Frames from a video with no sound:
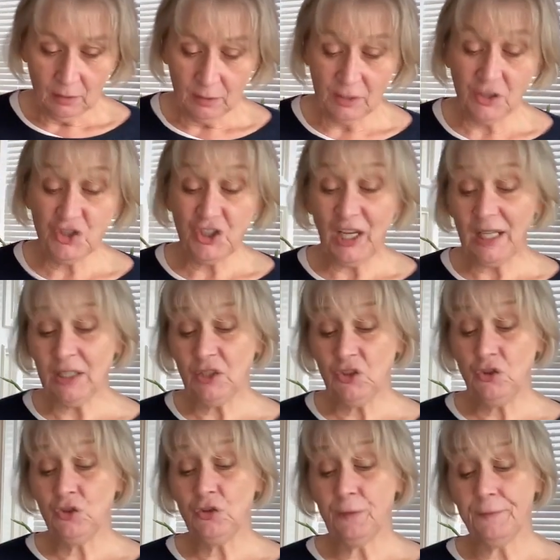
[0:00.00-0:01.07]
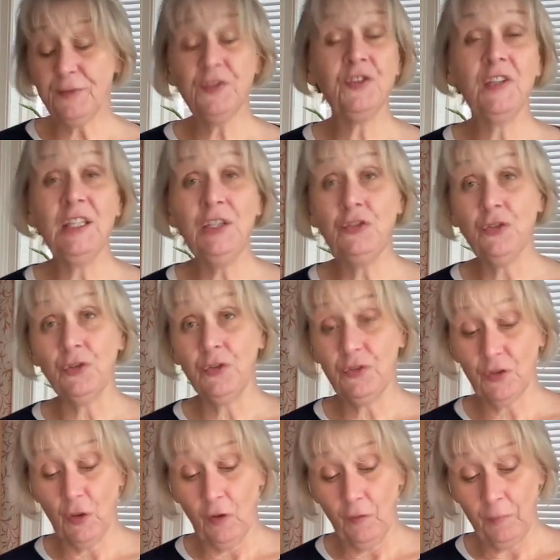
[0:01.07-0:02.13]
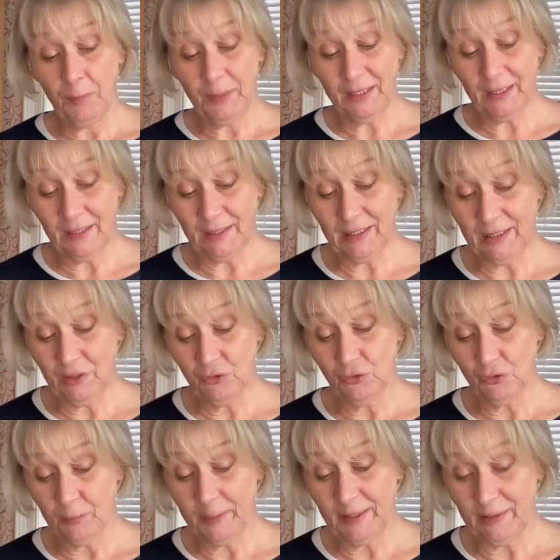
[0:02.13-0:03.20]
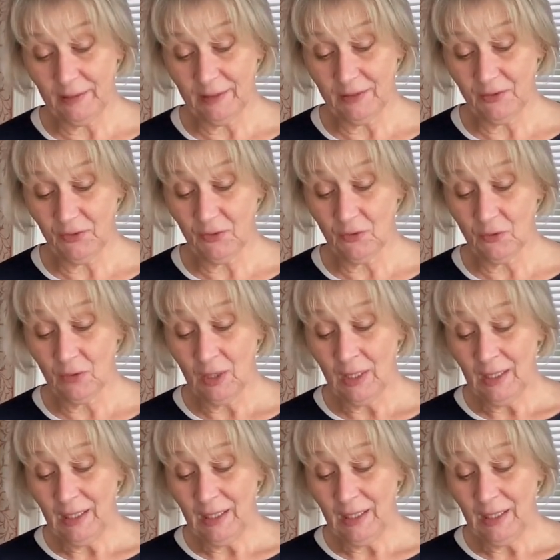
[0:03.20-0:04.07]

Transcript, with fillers: the challenge for teachers of beginning instrumentalists